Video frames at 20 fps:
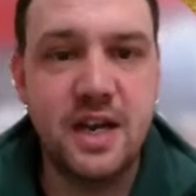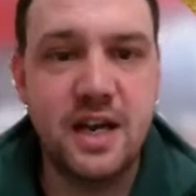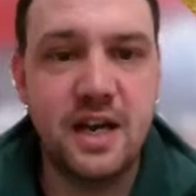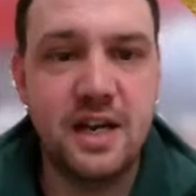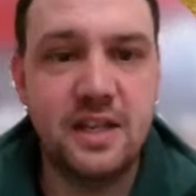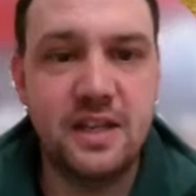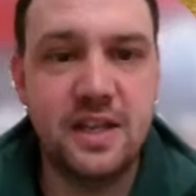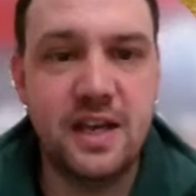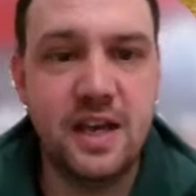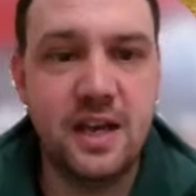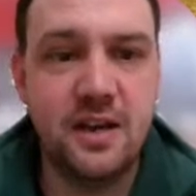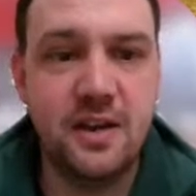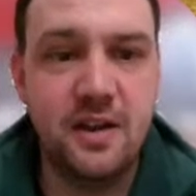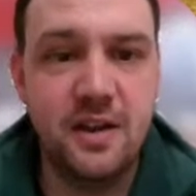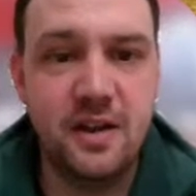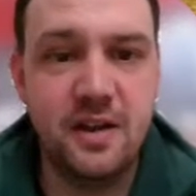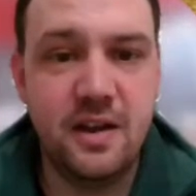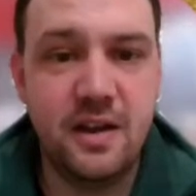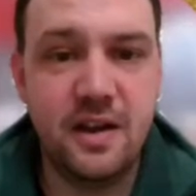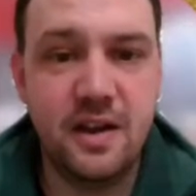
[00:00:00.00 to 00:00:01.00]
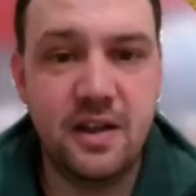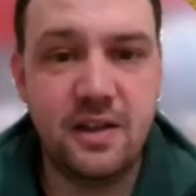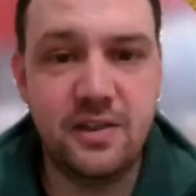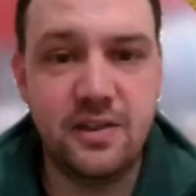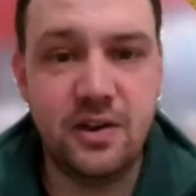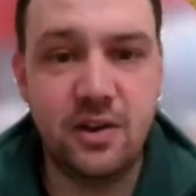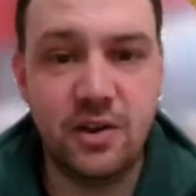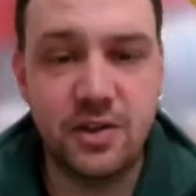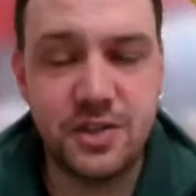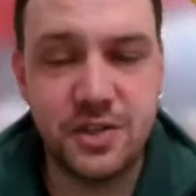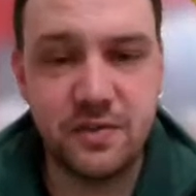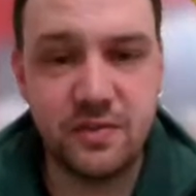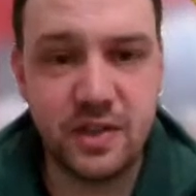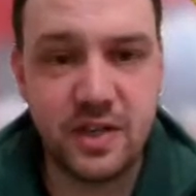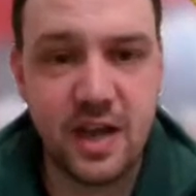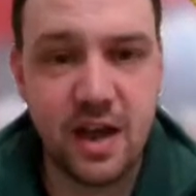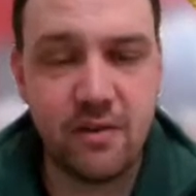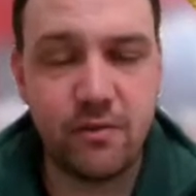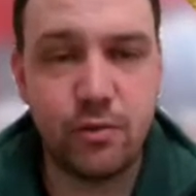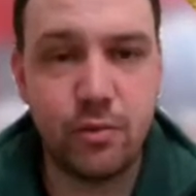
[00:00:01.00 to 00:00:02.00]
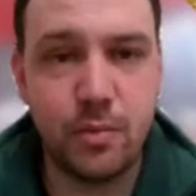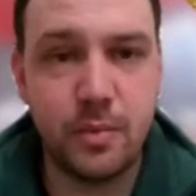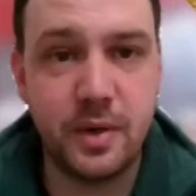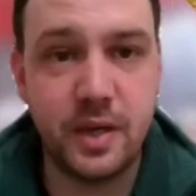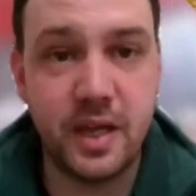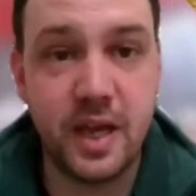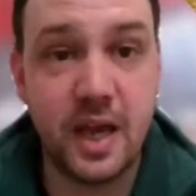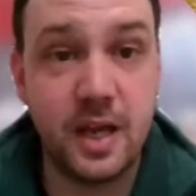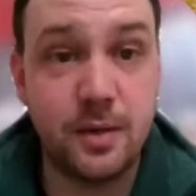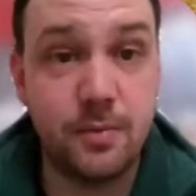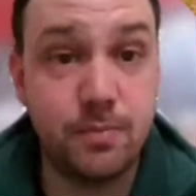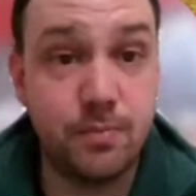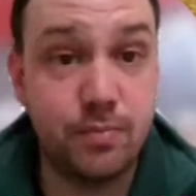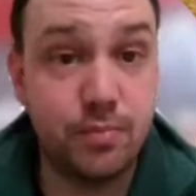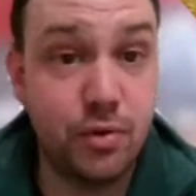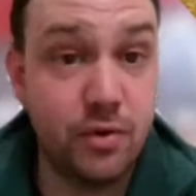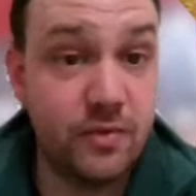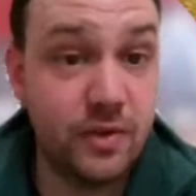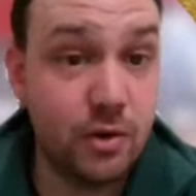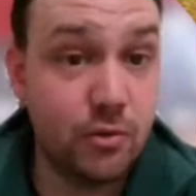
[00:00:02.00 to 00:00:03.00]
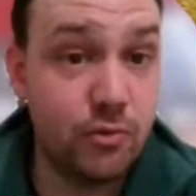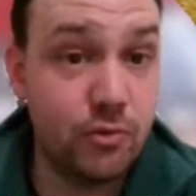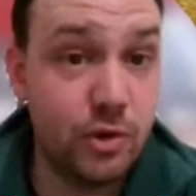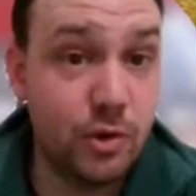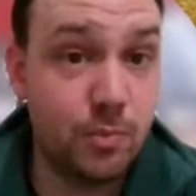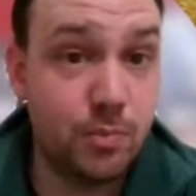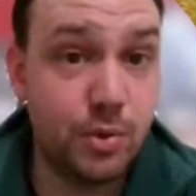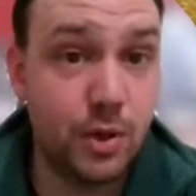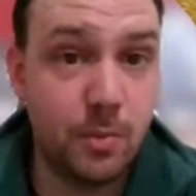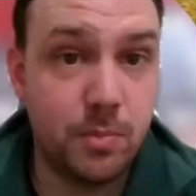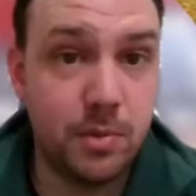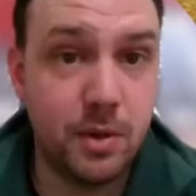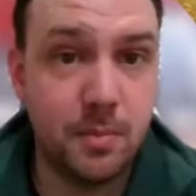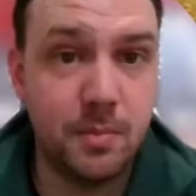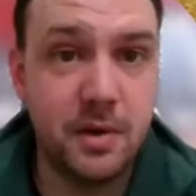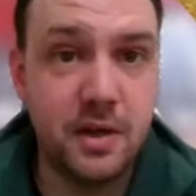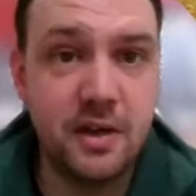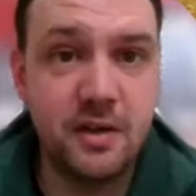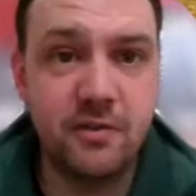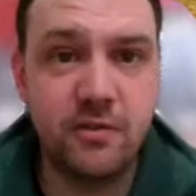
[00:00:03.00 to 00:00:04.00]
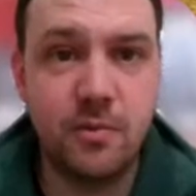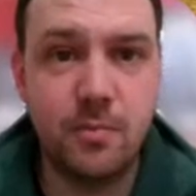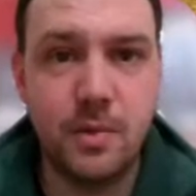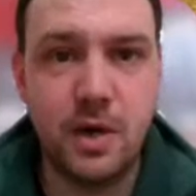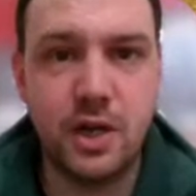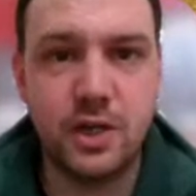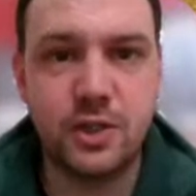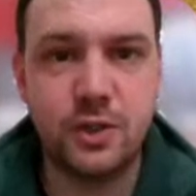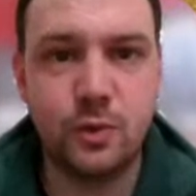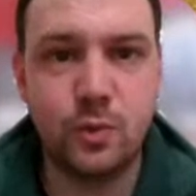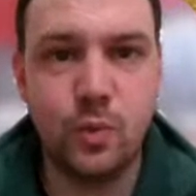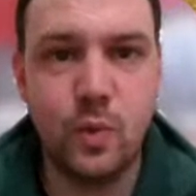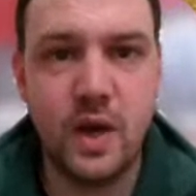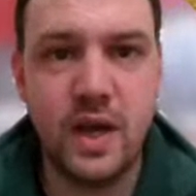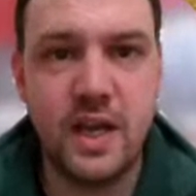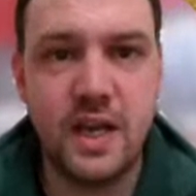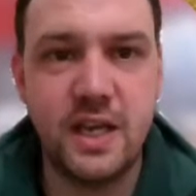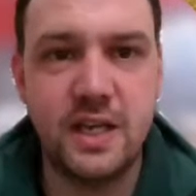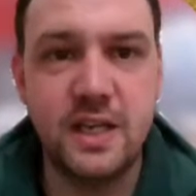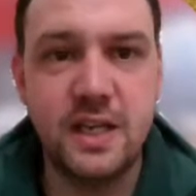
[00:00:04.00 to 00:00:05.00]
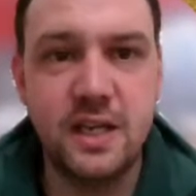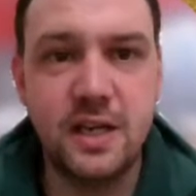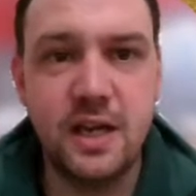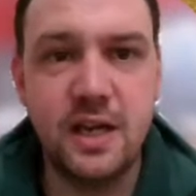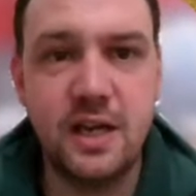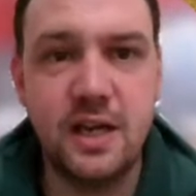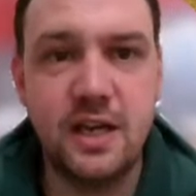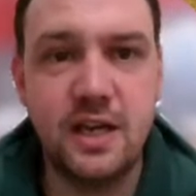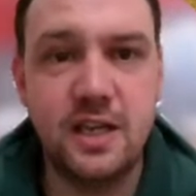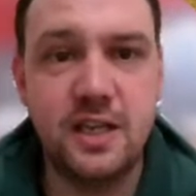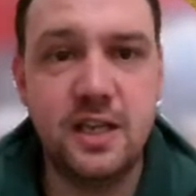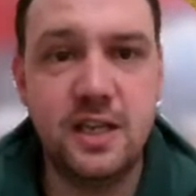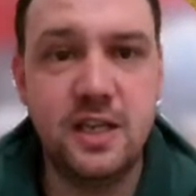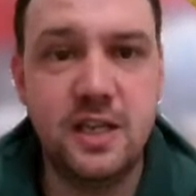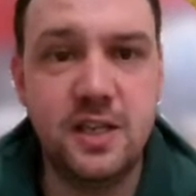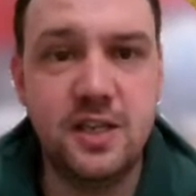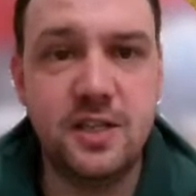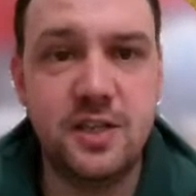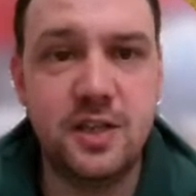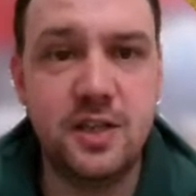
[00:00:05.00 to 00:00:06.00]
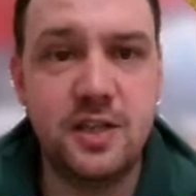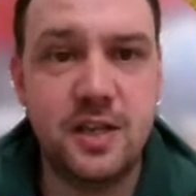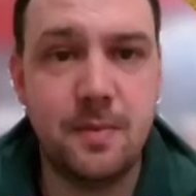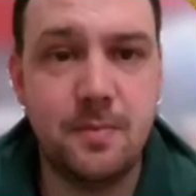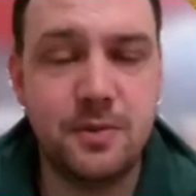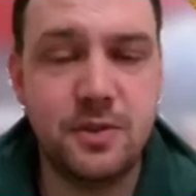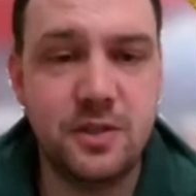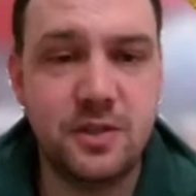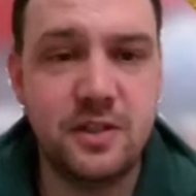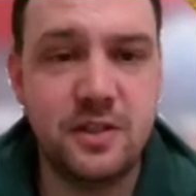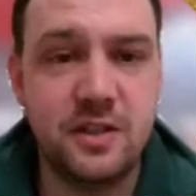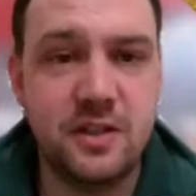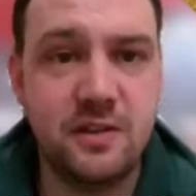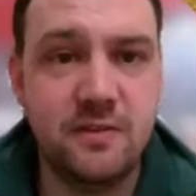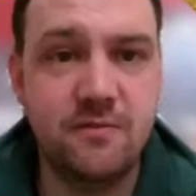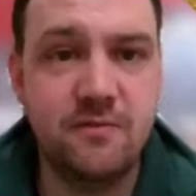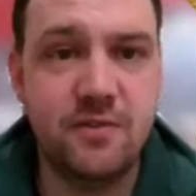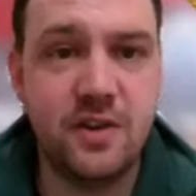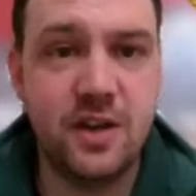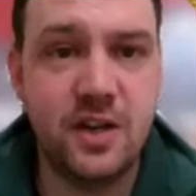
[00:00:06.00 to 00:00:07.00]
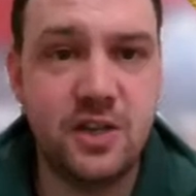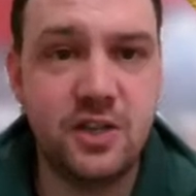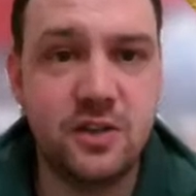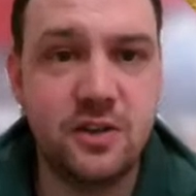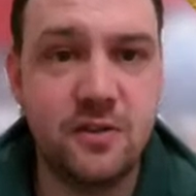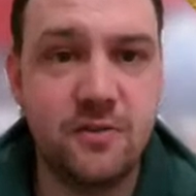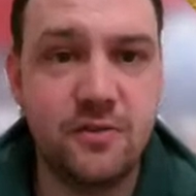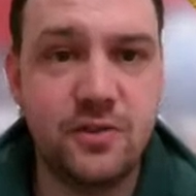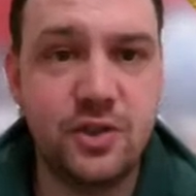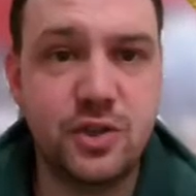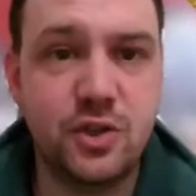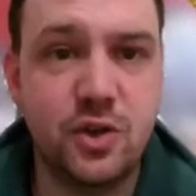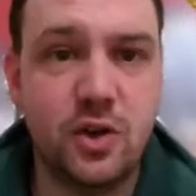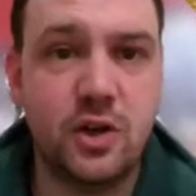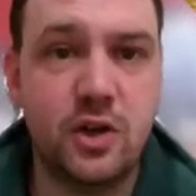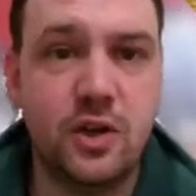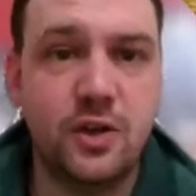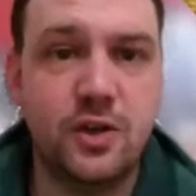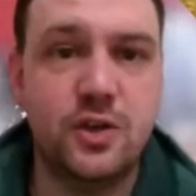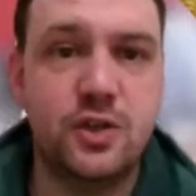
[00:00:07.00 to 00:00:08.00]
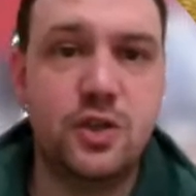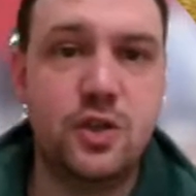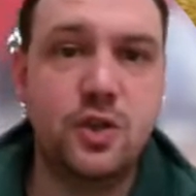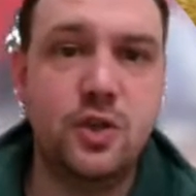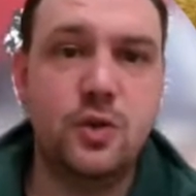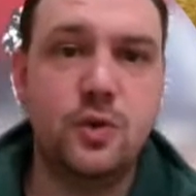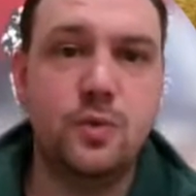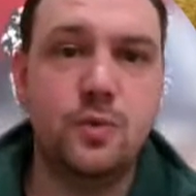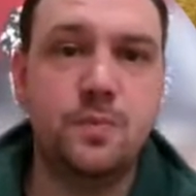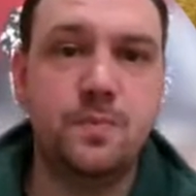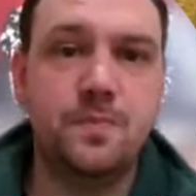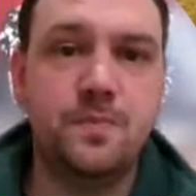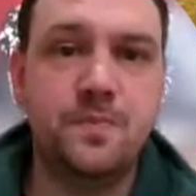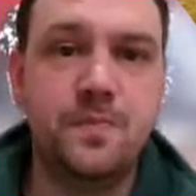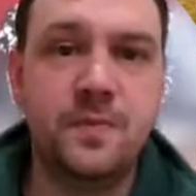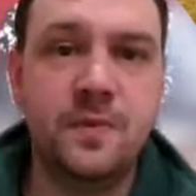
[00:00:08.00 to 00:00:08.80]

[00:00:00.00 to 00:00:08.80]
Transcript: and then the loss of the cavalry brigade proving a real problem for Marshal Wade in his attempted invasion of Scotland too.